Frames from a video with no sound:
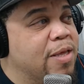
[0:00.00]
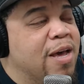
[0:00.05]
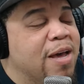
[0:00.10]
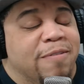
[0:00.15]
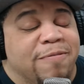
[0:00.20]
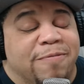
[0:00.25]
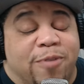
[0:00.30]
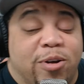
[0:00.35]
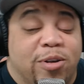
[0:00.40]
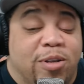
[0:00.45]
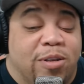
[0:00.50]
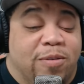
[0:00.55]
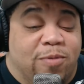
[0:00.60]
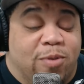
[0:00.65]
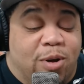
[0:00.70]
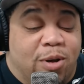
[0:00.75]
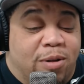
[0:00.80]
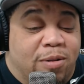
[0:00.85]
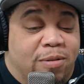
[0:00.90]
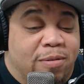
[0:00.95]
First of
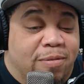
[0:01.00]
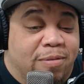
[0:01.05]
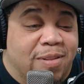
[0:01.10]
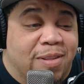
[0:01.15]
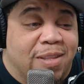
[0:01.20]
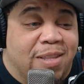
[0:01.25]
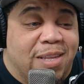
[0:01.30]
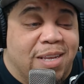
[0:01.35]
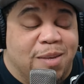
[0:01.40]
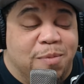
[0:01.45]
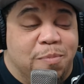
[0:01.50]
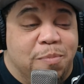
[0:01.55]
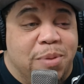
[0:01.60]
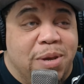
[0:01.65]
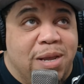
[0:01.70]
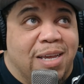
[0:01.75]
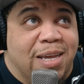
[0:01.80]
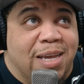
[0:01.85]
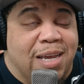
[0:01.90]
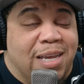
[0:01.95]
all, this
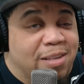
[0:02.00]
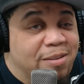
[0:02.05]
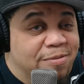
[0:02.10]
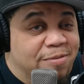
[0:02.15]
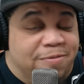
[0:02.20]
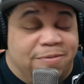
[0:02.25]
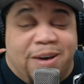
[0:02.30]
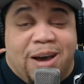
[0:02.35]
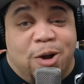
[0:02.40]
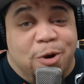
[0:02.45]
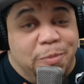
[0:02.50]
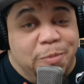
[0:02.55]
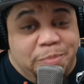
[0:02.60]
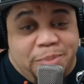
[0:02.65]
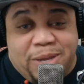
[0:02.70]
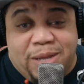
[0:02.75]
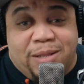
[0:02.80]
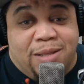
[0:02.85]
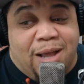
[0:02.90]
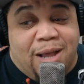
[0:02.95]
beat is a fire
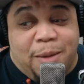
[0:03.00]
beat.